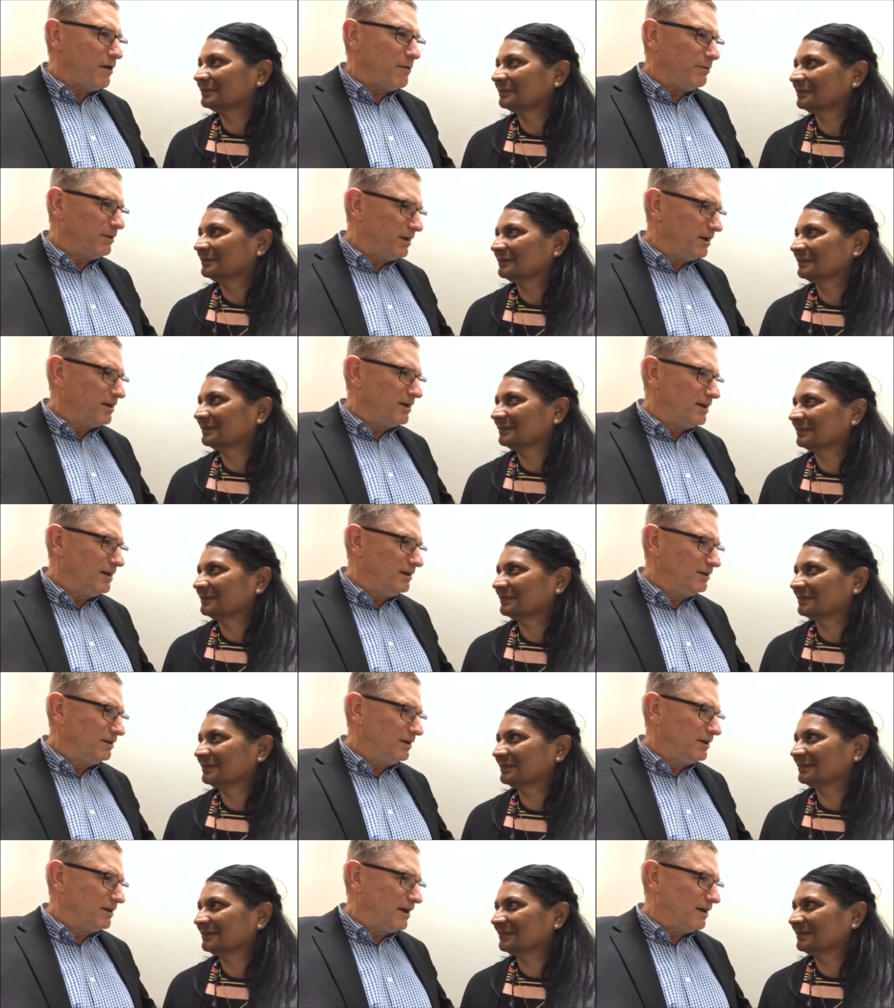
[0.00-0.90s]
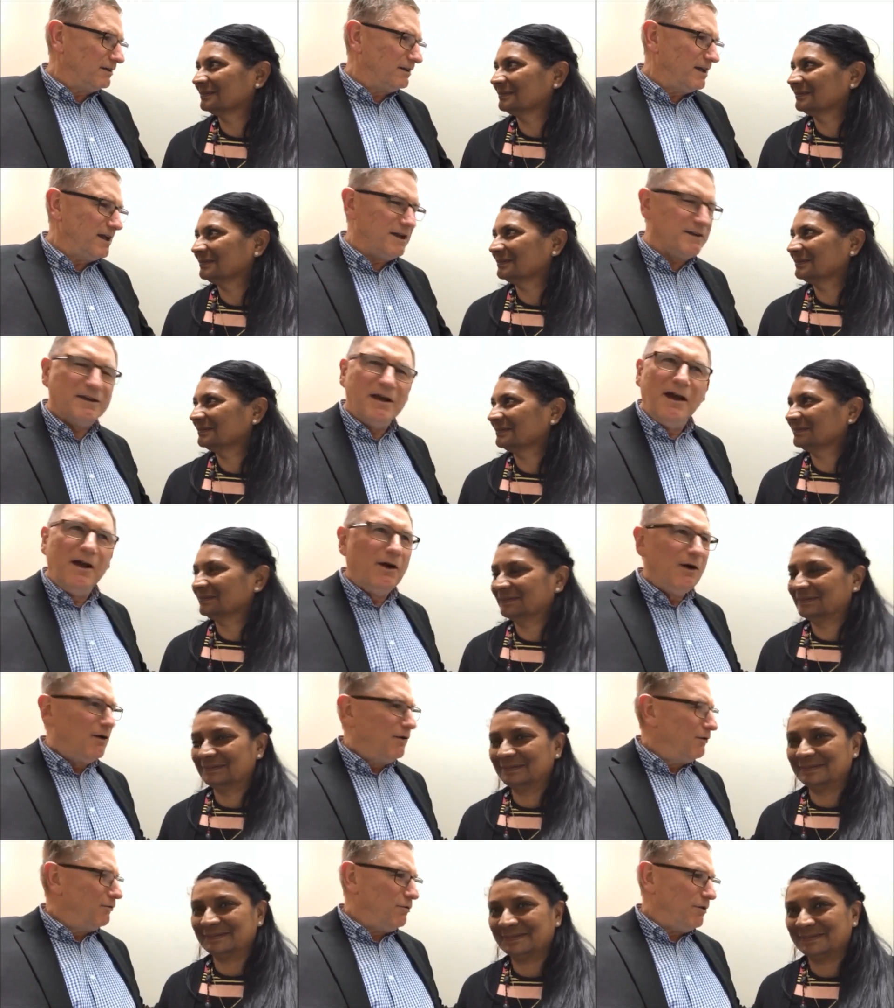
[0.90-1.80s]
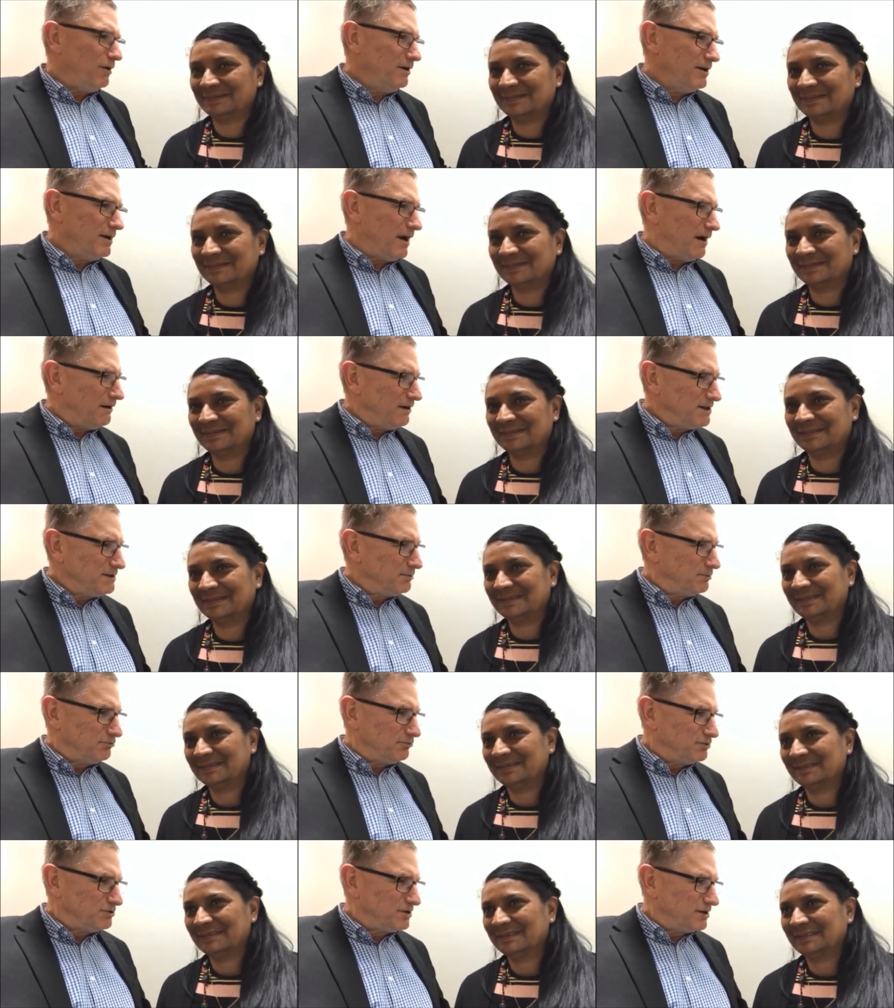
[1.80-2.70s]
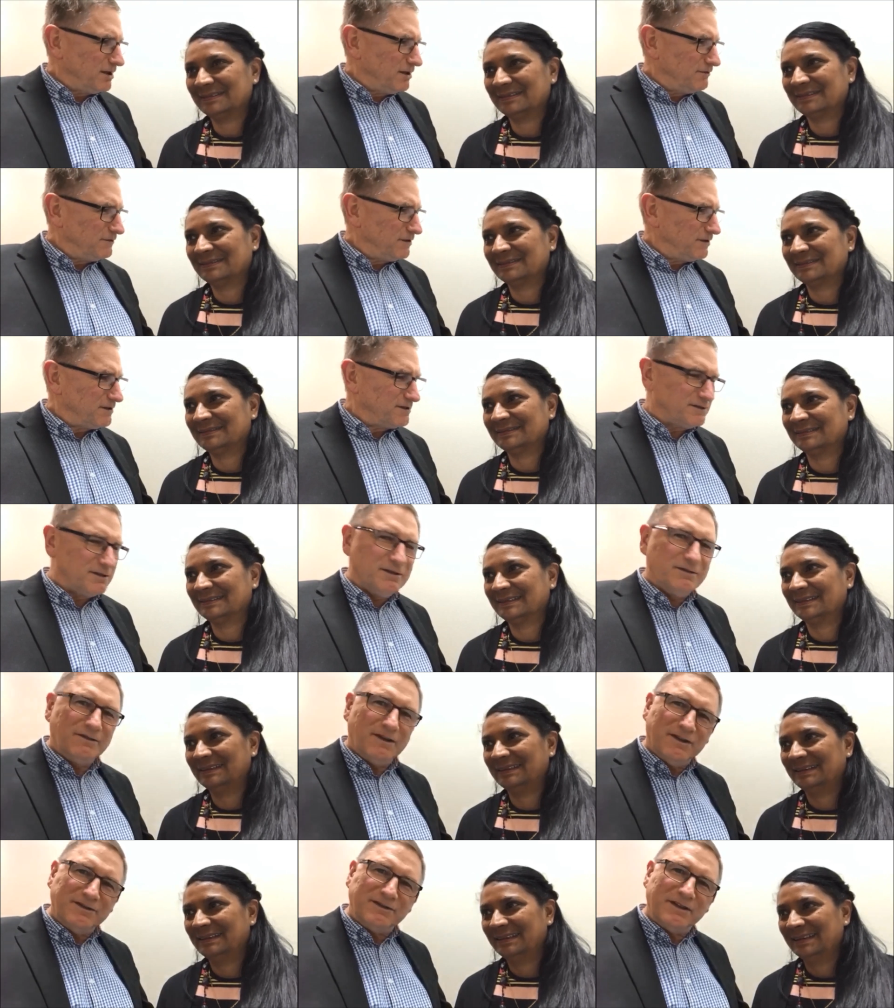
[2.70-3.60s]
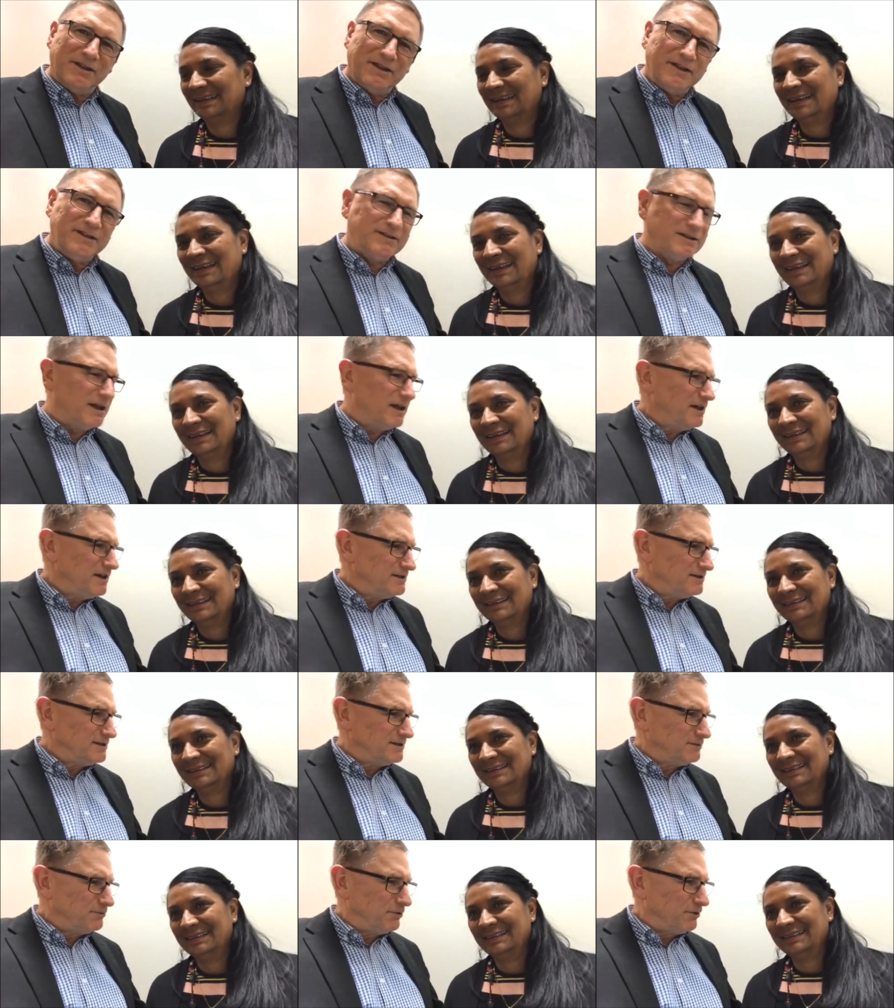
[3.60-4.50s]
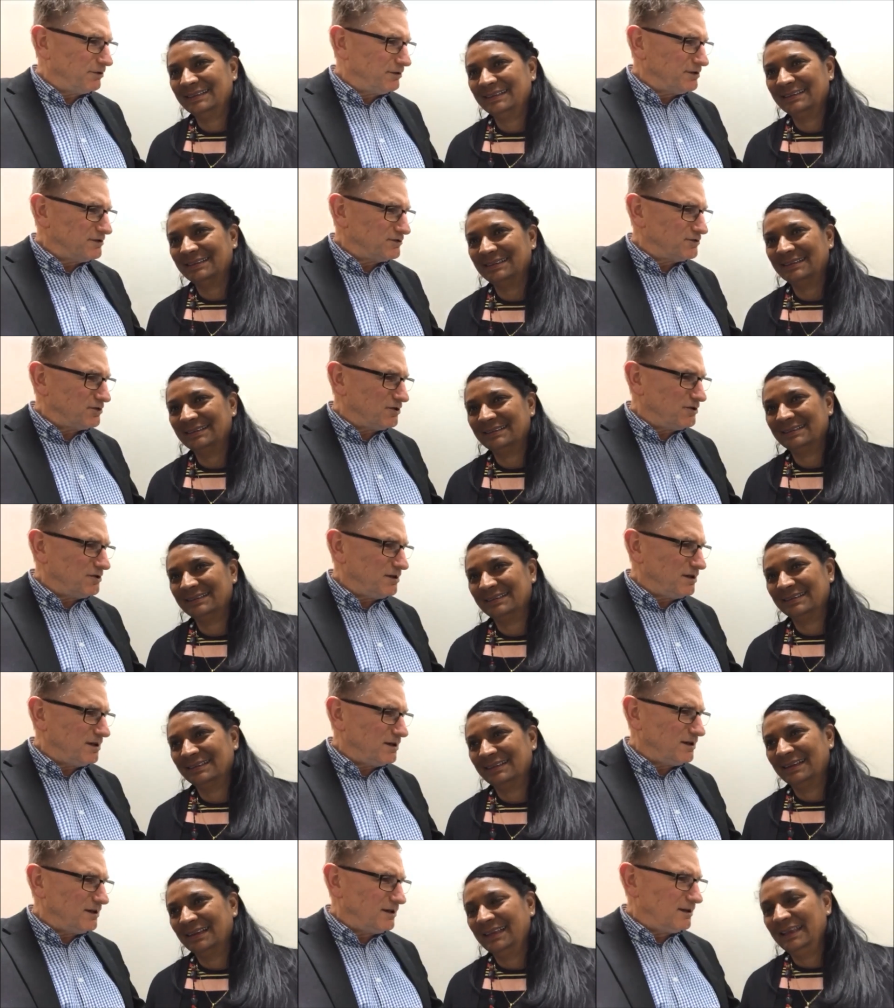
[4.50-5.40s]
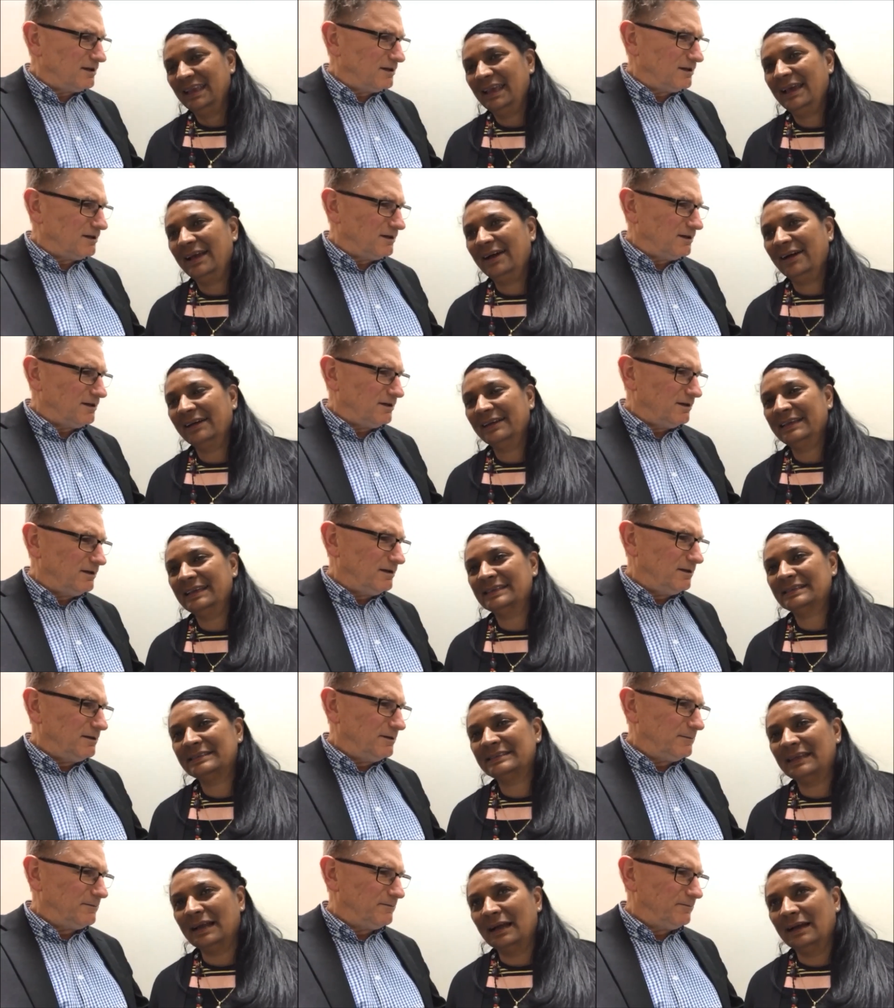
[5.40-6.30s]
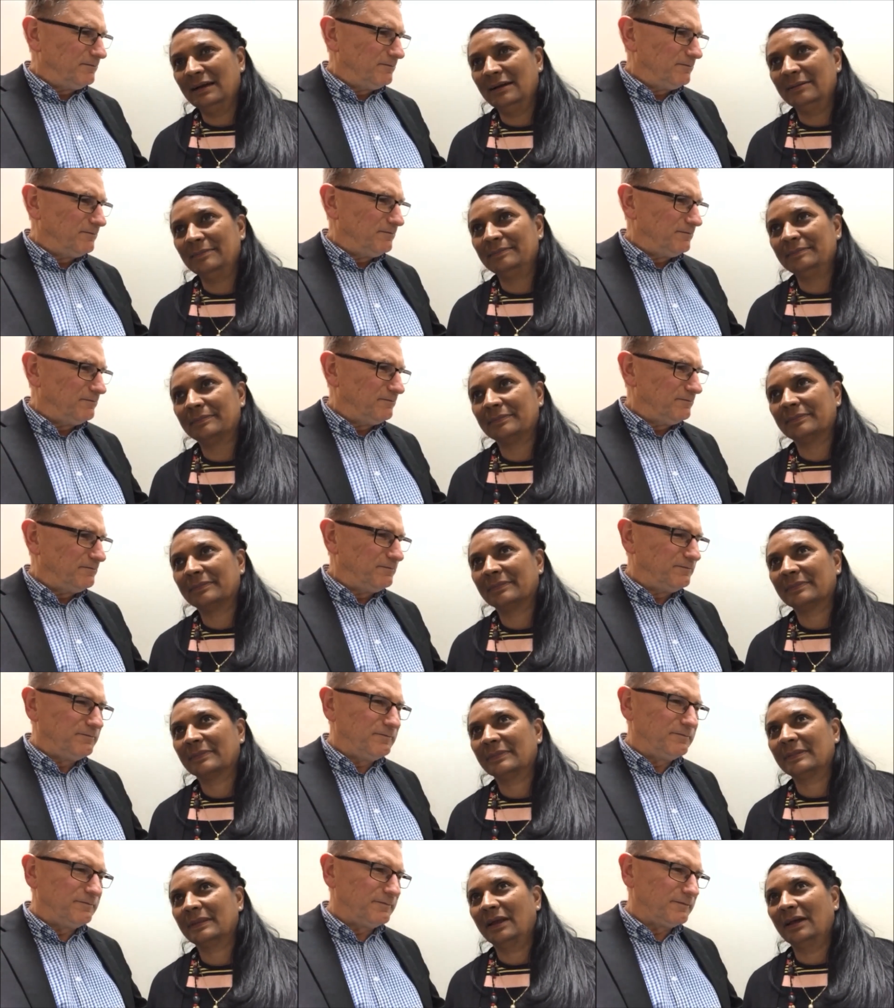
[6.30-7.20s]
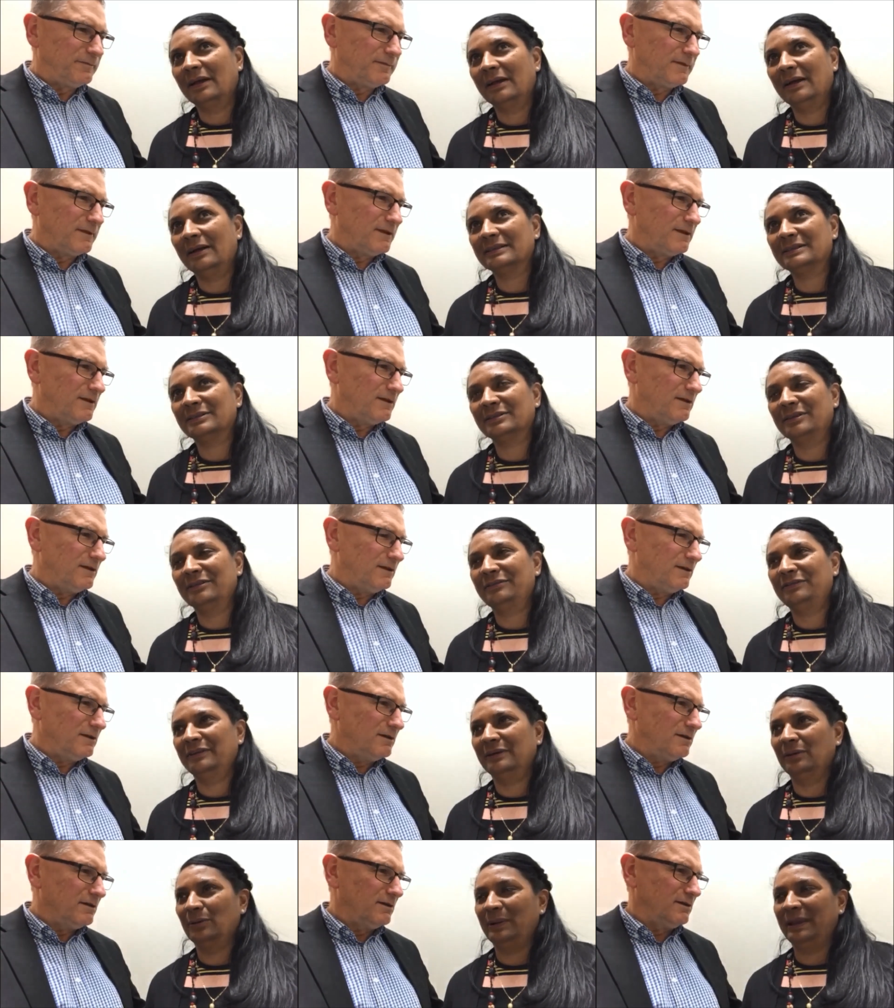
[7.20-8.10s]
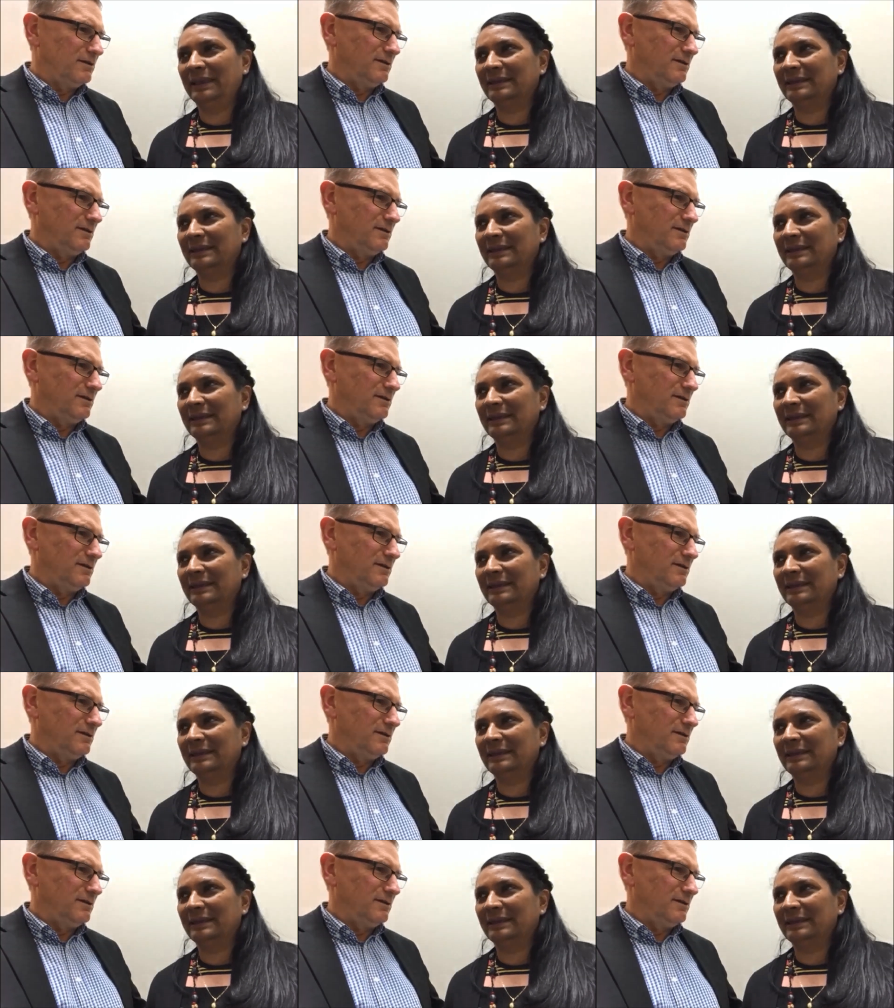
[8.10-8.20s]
Speaker 1: of there being healing in our land. Mm-hmm. What encouragement would you give to the Salvos in these days as we're on this journey?
Speaker 2: Yeah, I guess um, I sort of feel